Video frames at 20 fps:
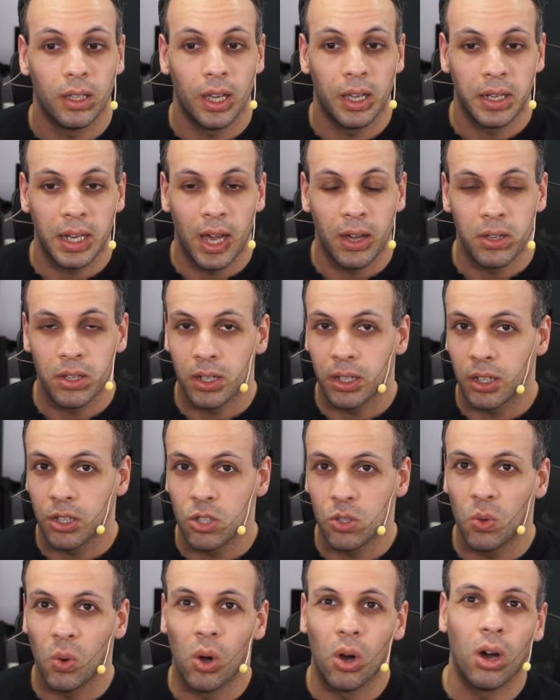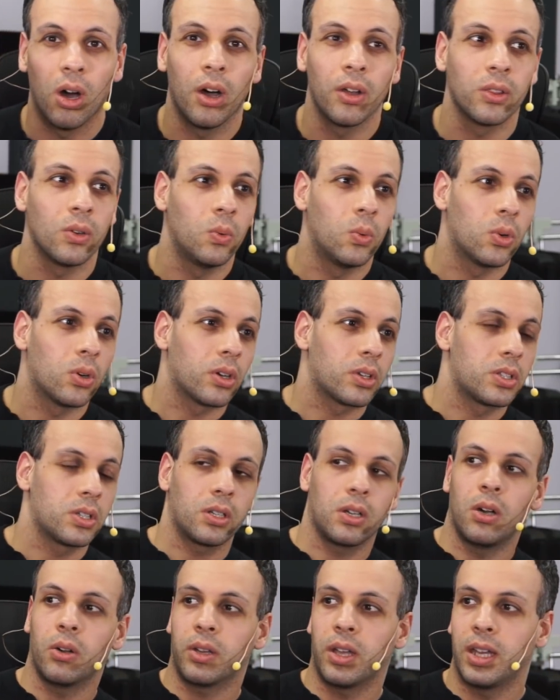And now you're going to do all the work
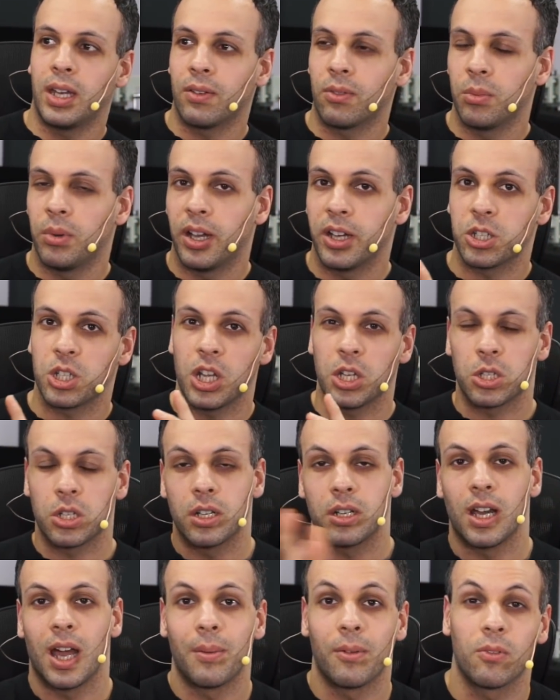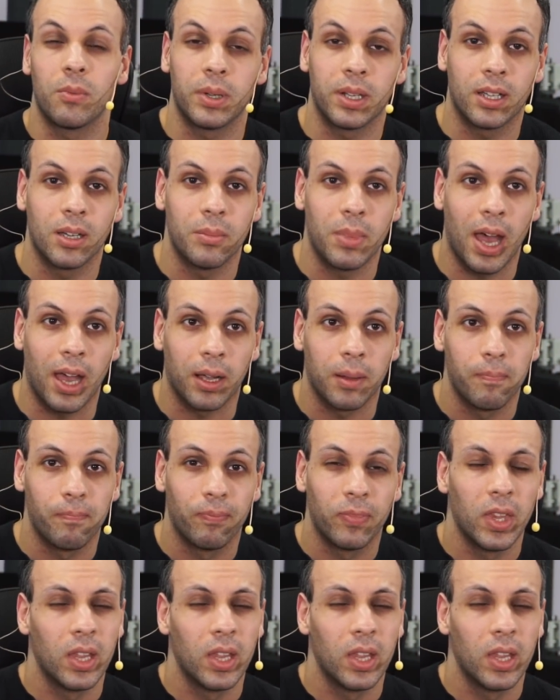to, okay, never mind, change in a dime, everybody come back.